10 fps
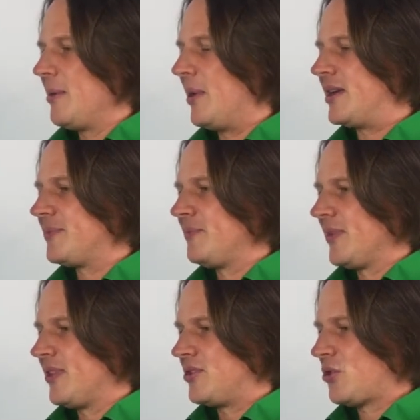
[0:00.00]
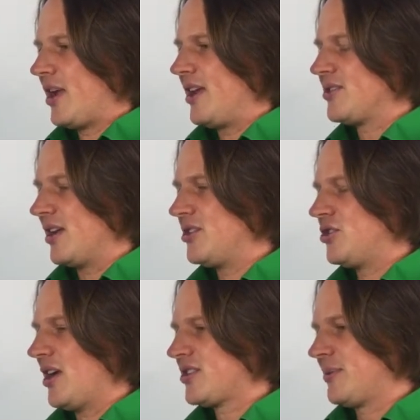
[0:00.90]
But the tray is
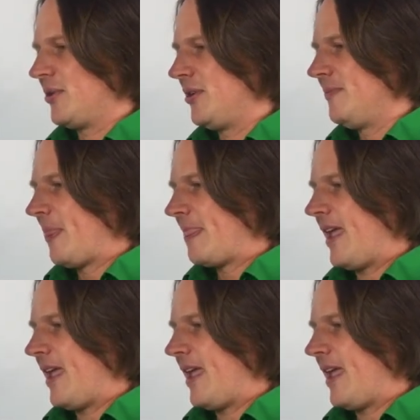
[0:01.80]
adjustable.